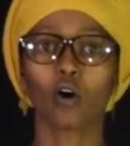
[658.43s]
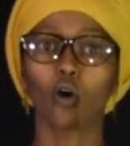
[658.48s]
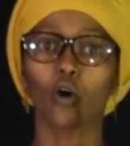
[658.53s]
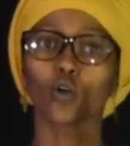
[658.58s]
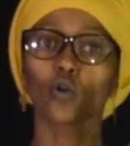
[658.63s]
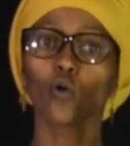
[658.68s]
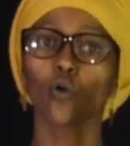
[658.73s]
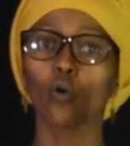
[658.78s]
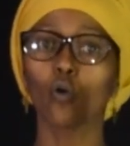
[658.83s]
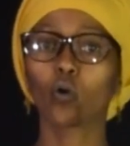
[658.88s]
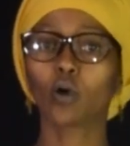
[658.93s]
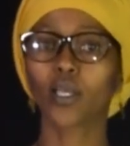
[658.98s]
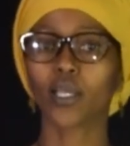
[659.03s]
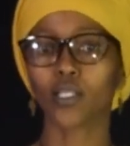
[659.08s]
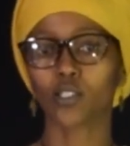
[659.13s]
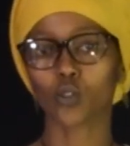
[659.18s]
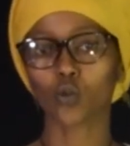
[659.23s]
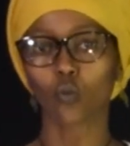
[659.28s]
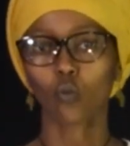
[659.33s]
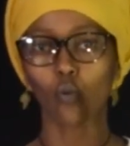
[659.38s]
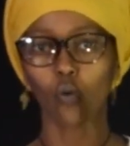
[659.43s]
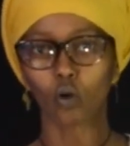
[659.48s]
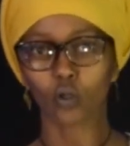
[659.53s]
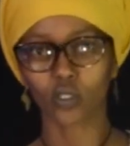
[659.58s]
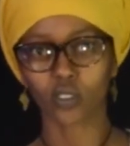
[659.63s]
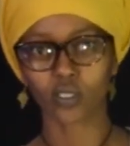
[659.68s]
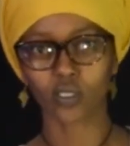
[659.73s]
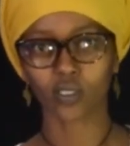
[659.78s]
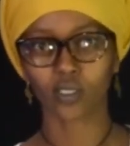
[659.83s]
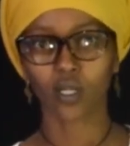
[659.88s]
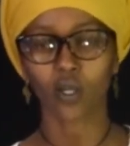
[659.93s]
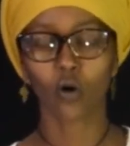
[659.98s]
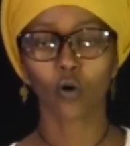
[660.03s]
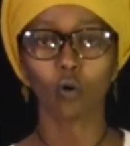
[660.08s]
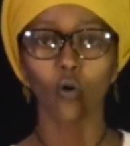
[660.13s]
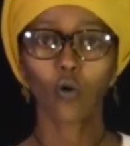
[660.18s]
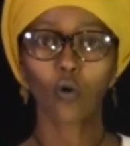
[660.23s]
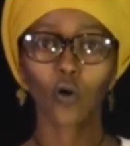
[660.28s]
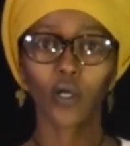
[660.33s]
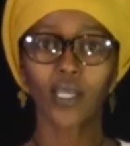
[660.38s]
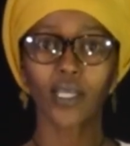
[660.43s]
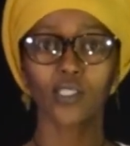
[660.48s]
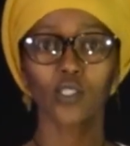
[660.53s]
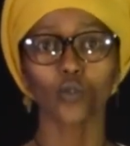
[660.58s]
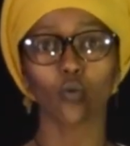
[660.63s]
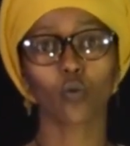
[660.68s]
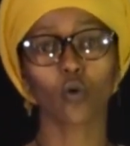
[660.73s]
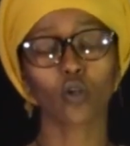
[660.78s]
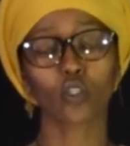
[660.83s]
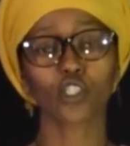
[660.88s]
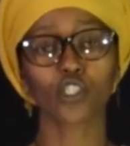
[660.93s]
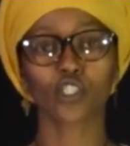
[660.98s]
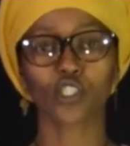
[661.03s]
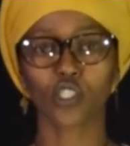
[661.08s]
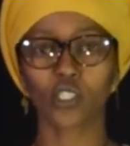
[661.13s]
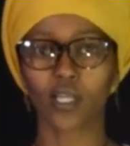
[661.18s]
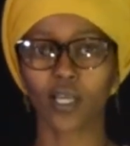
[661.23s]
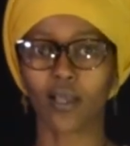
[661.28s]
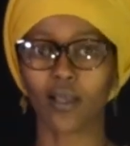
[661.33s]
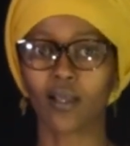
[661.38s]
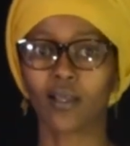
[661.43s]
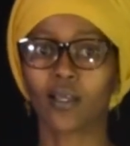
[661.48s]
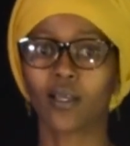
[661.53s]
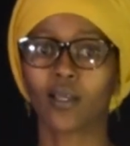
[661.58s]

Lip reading: on who gets what share.